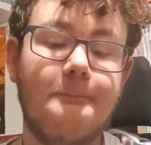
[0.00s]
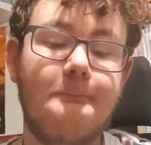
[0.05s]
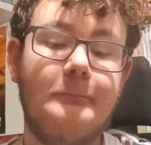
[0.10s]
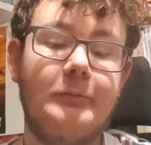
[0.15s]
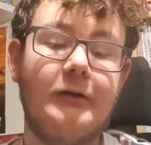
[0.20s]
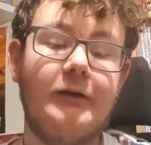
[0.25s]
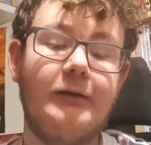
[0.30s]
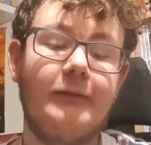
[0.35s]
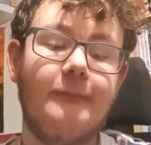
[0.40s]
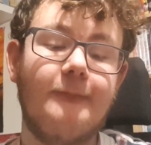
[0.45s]

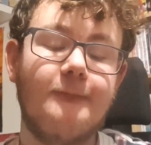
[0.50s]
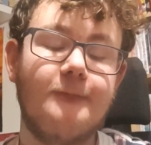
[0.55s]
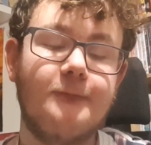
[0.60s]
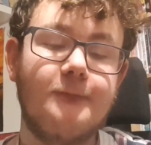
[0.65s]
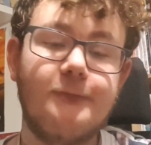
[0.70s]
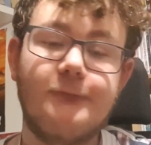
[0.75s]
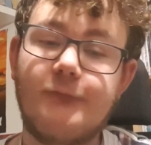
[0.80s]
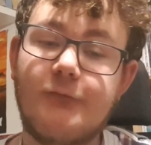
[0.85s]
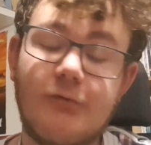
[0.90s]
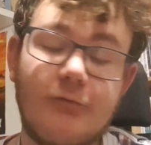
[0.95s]
But
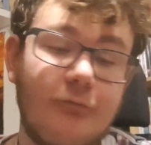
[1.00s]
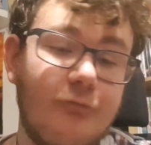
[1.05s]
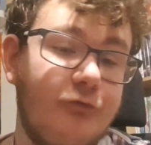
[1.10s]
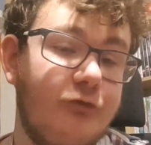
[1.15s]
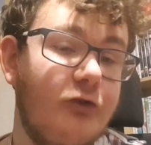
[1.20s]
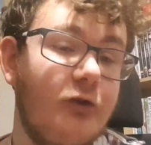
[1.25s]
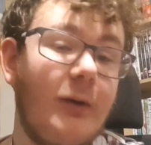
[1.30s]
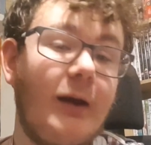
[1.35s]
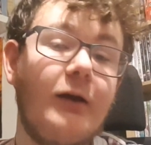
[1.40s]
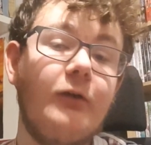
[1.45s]

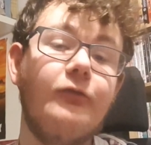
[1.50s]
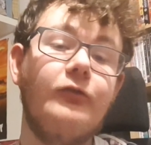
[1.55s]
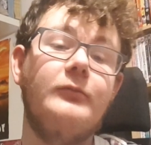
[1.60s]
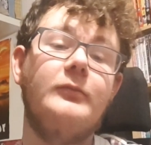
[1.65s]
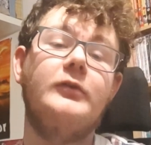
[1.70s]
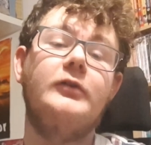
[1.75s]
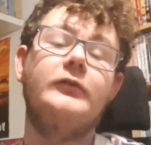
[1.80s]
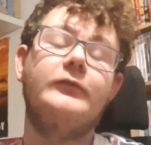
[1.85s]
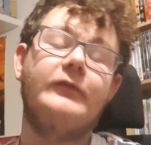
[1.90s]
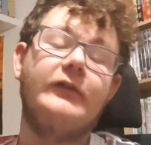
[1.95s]
throughout the
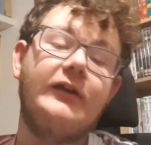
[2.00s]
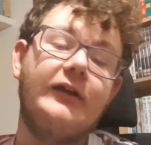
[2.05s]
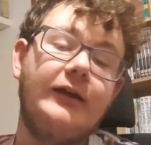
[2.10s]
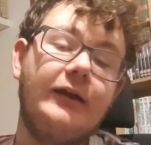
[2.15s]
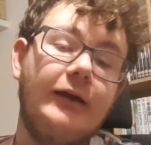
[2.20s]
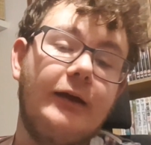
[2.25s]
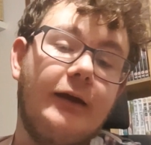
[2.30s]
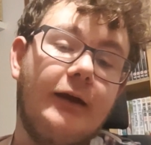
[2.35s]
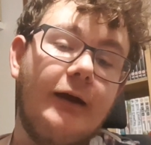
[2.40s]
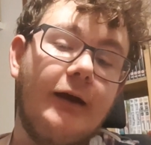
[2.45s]

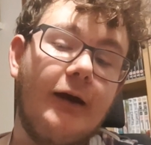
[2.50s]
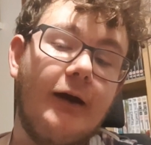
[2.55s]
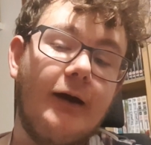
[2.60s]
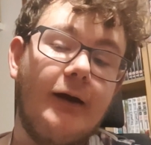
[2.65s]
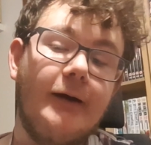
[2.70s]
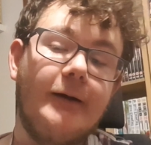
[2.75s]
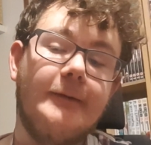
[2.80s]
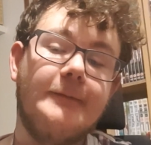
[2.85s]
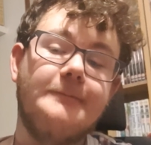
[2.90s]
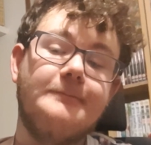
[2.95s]
movie,
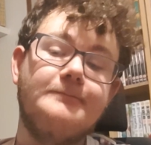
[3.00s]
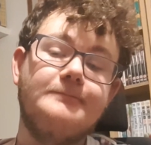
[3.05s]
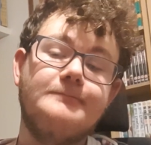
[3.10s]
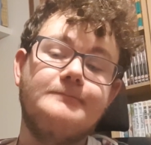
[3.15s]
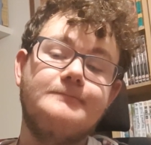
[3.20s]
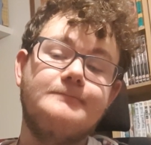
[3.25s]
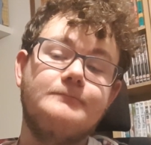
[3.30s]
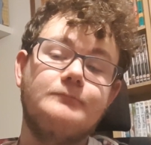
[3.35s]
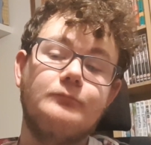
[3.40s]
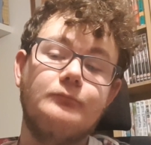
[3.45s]

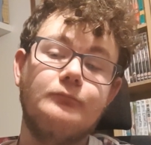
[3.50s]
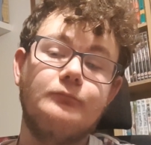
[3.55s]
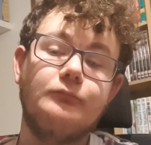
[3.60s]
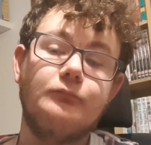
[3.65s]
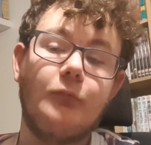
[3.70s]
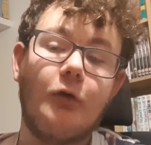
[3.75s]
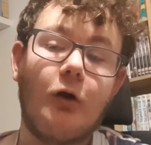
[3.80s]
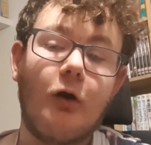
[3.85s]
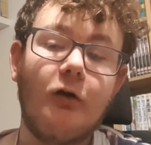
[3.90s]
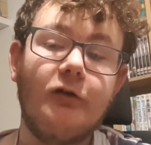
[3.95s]

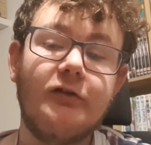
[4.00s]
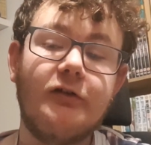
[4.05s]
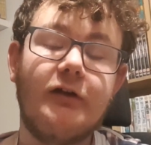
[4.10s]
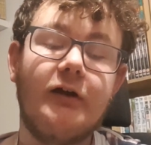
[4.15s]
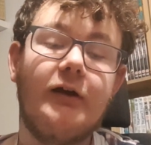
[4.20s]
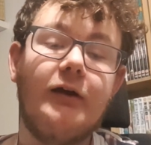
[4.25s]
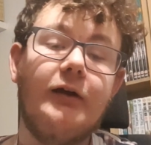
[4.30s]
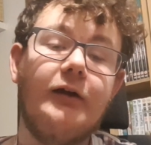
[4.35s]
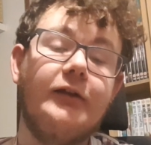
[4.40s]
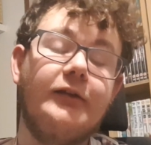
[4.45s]

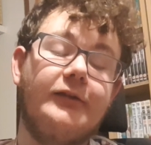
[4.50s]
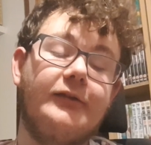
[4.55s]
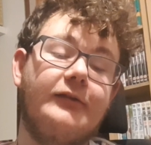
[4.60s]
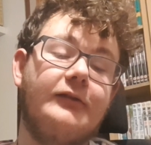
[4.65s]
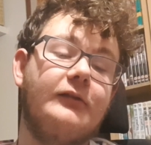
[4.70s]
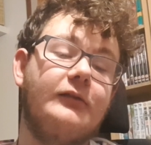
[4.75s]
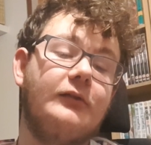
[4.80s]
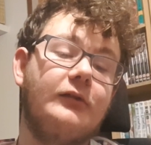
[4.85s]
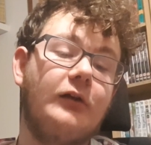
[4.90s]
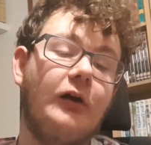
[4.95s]
Hodoka
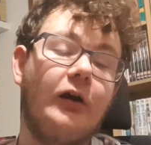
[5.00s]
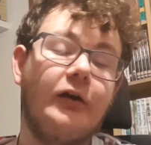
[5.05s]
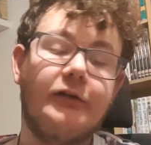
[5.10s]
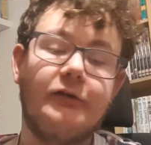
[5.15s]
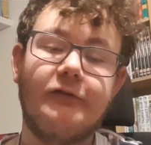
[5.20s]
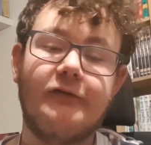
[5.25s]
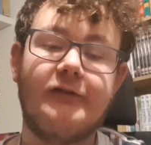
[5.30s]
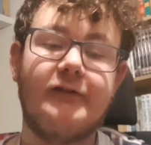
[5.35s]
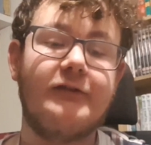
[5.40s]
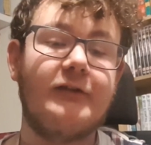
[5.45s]

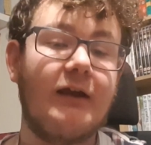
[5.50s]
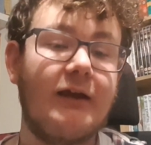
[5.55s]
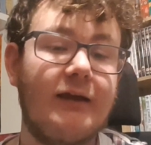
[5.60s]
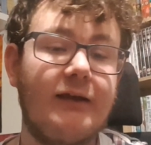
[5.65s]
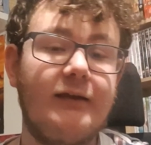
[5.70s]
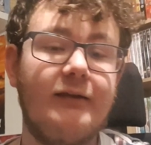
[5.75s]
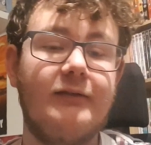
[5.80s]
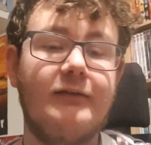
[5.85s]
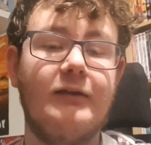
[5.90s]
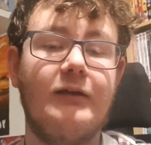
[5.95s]
kind of
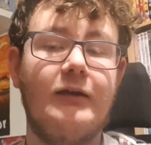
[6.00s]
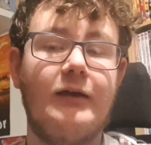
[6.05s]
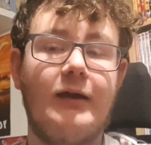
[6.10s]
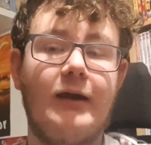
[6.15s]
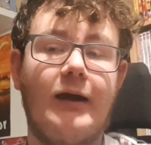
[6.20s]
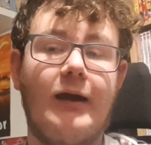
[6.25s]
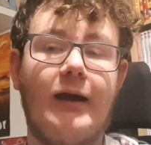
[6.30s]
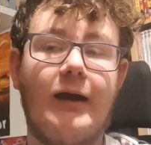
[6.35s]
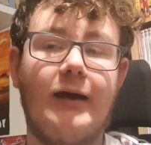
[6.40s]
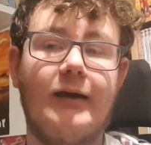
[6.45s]
stays,
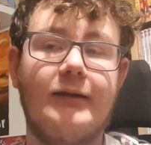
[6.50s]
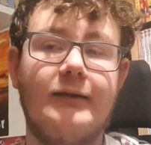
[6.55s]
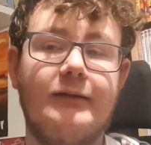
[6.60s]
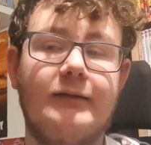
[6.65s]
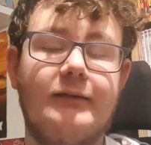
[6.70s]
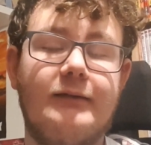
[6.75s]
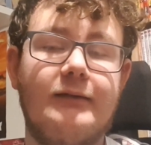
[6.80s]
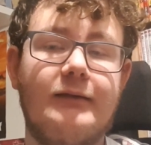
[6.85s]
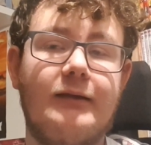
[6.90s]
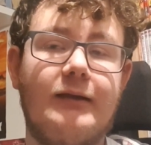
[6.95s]

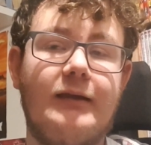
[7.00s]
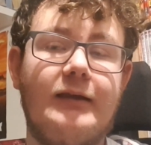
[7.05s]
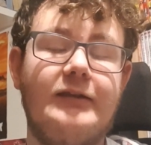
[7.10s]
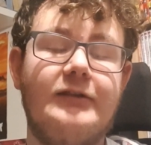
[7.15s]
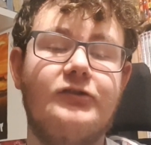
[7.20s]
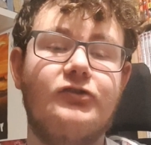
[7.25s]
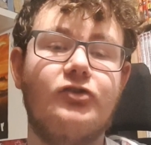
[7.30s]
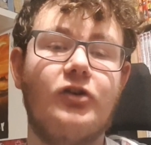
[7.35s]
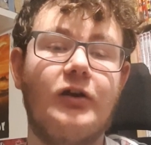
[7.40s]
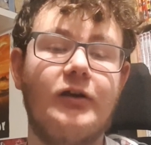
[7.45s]
and
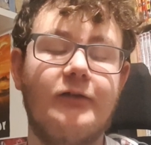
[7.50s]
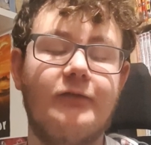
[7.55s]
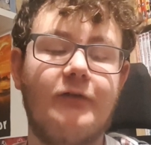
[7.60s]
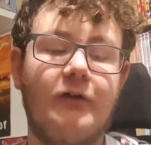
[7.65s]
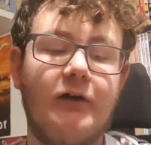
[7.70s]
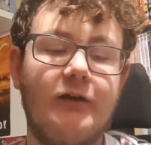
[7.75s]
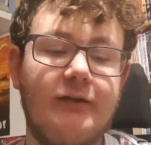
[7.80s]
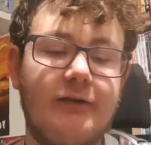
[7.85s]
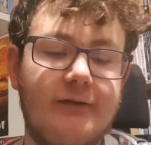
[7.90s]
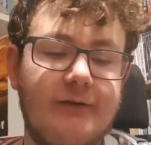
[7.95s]
he's trying to
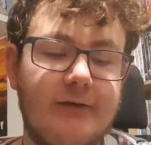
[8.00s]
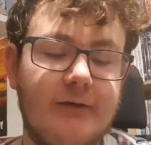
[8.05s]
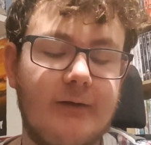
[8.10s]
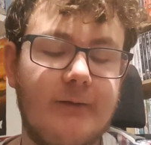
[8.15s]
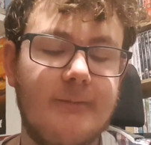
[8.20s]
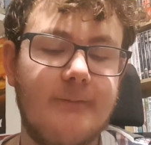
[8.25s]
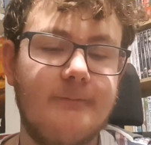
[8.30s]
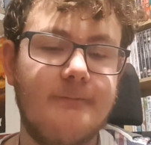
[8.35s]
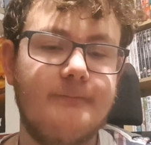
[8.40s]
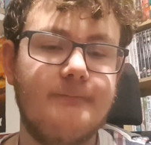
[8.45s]
find
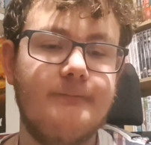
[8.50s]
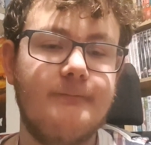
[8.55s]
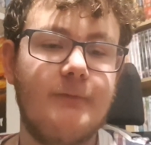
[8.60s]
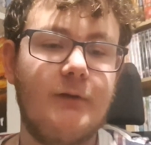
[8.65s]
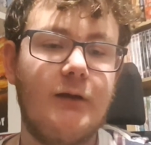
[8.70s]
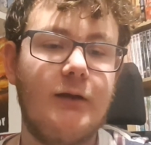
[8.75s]
somewhere